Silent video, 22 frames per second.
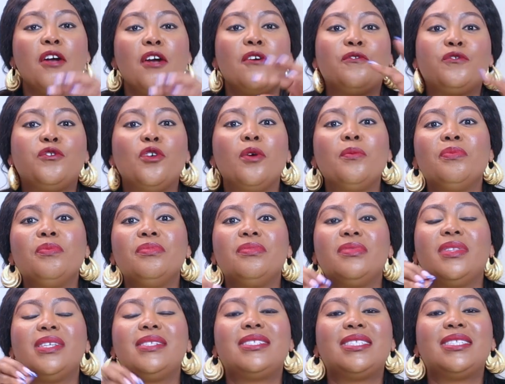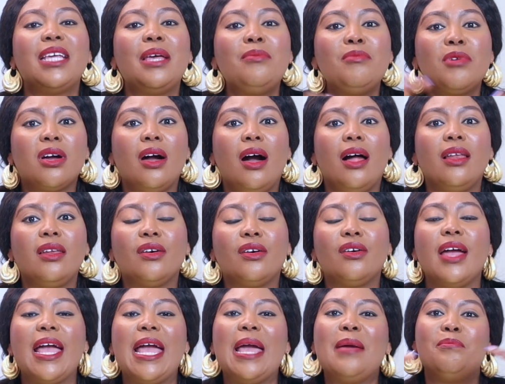from the same
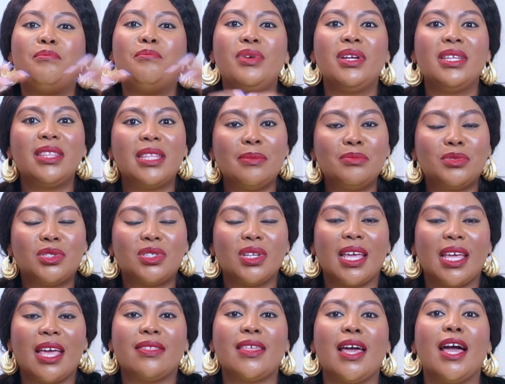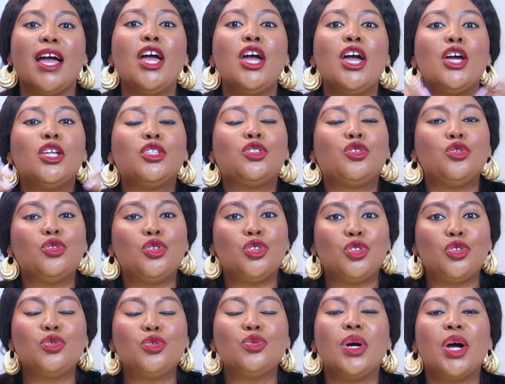color and bring them together to
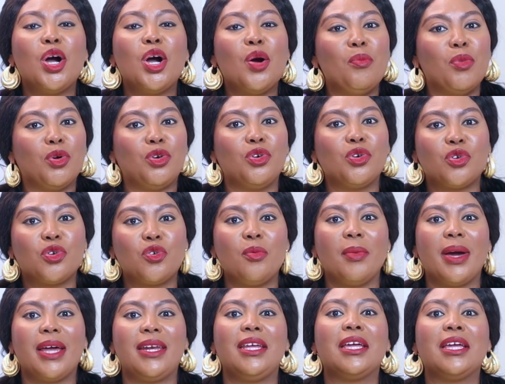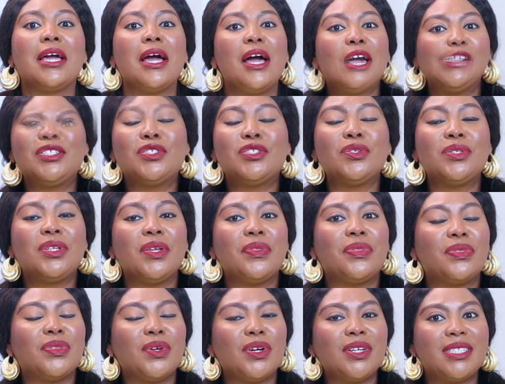do a monochromatic. Right, ladies, so the
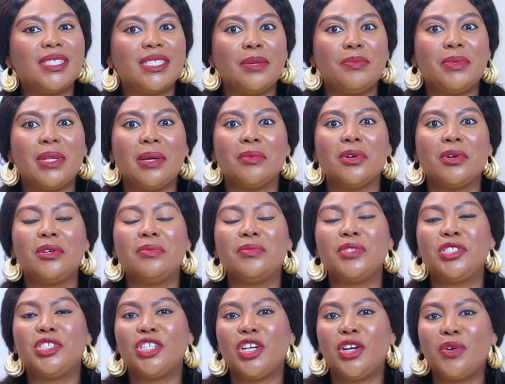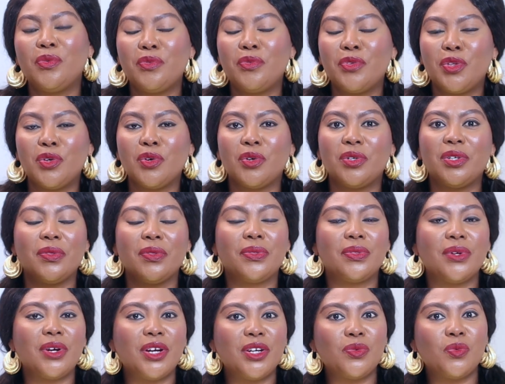third tip that I'm going to be sharing with you, or the
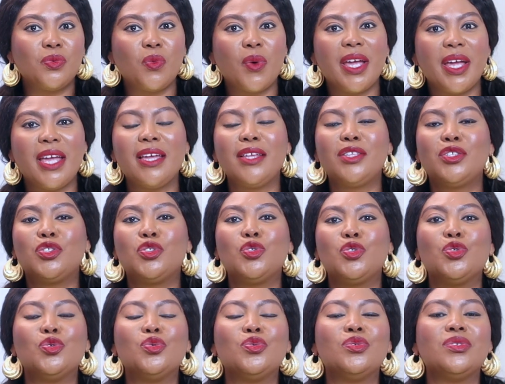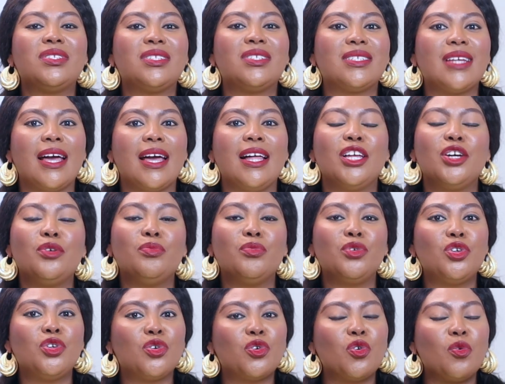third way to style a
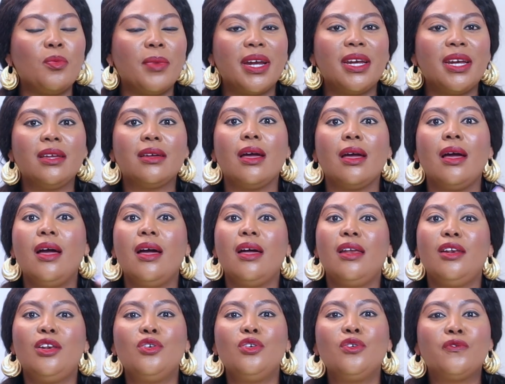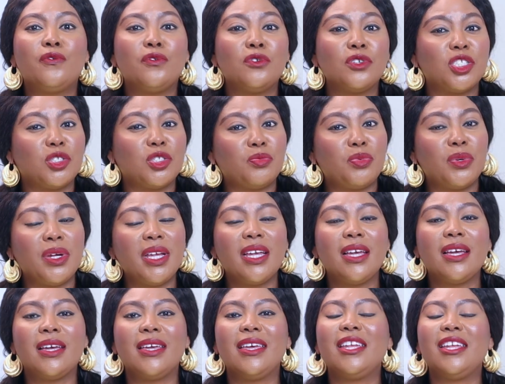monochromatic look for
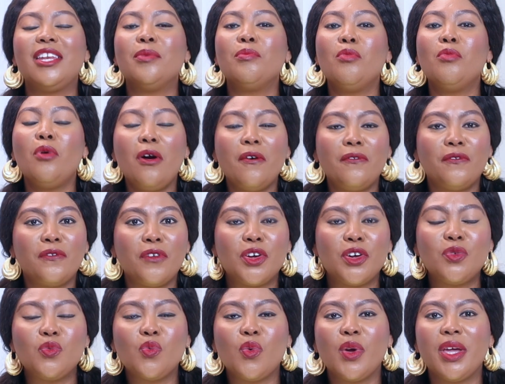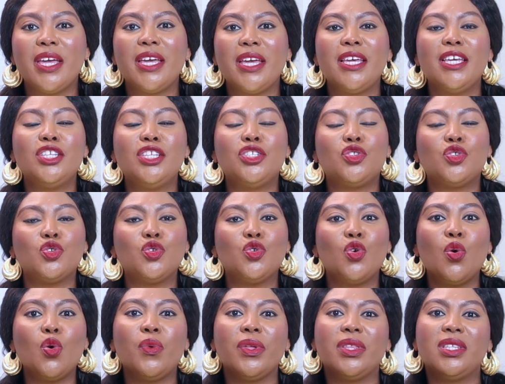spring in a more fun way, is to
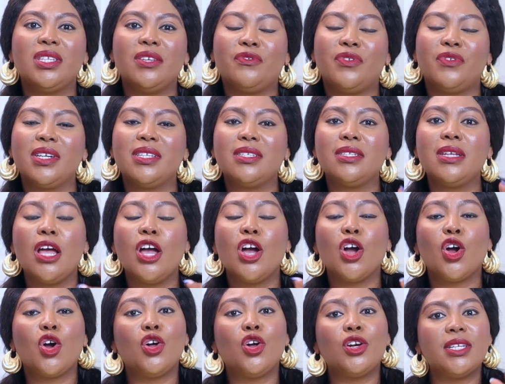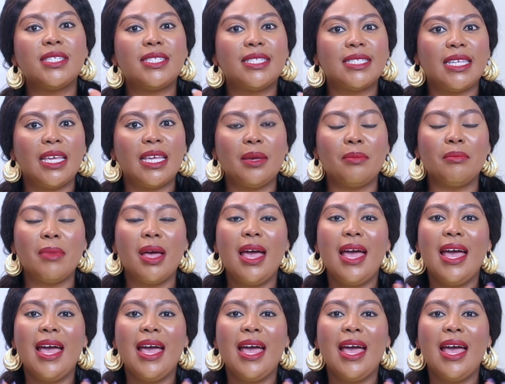go with different color scheme.